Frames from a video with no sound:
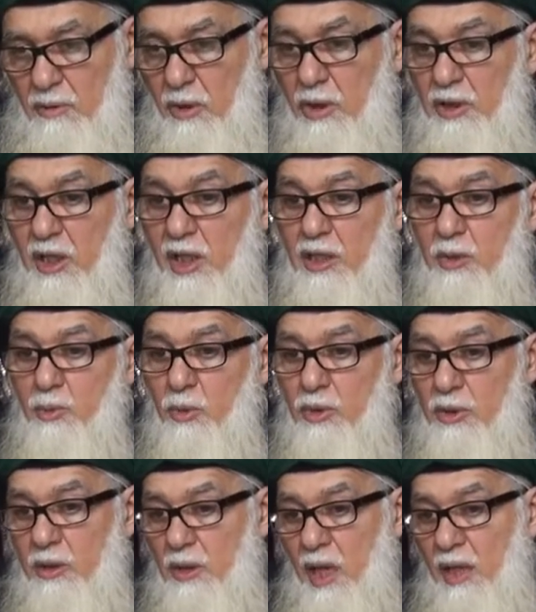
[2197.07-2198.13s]
Don't
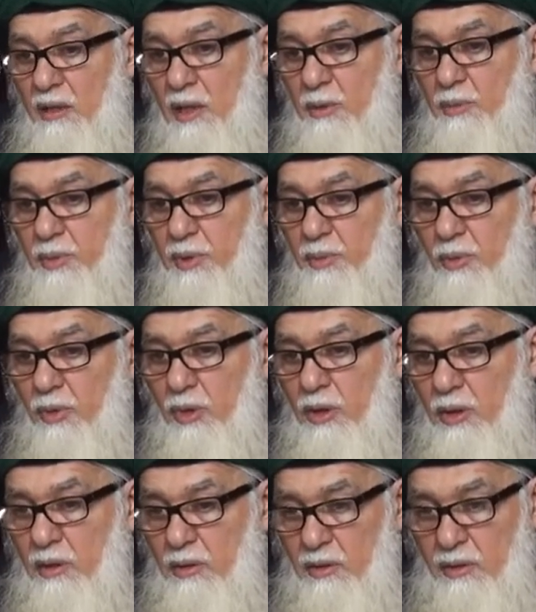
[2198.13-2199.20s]
expose other
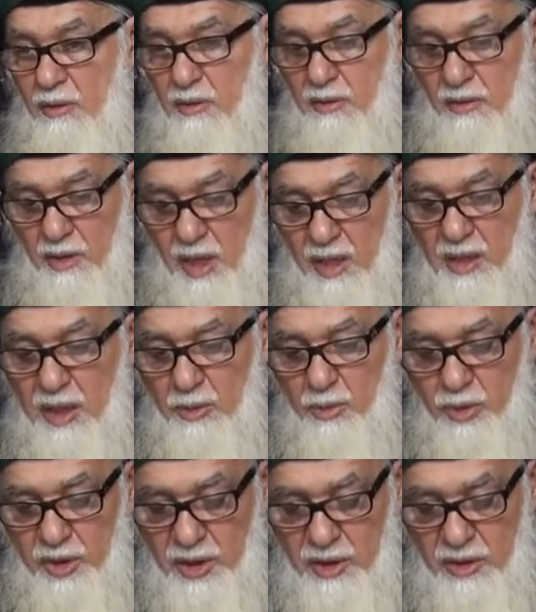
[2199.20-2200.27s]
people, other
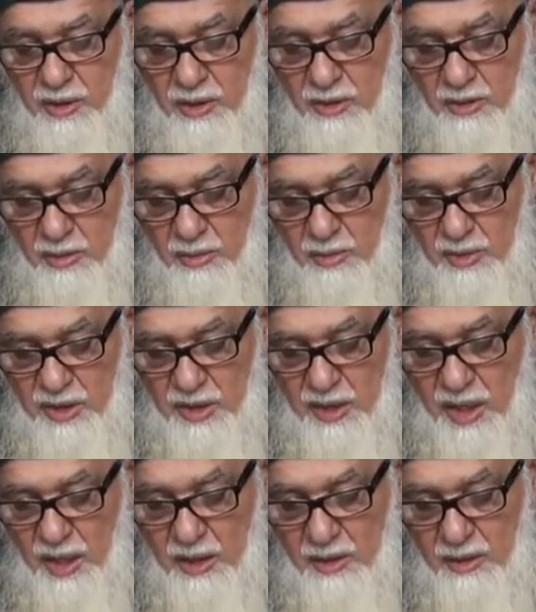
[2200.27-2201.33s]
Mureed's
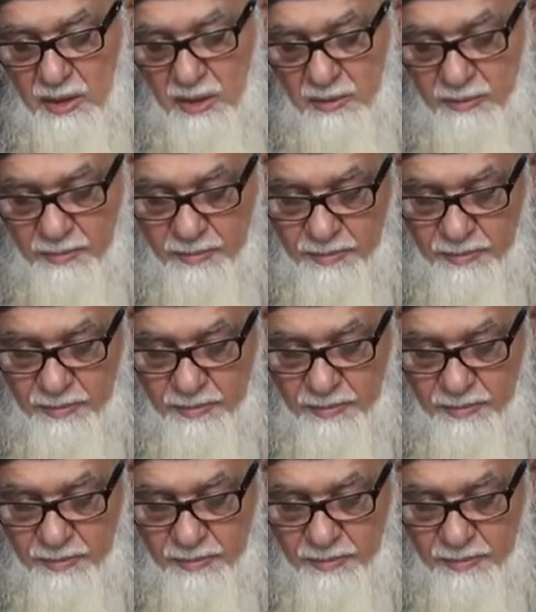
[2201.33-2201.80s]
mistakes.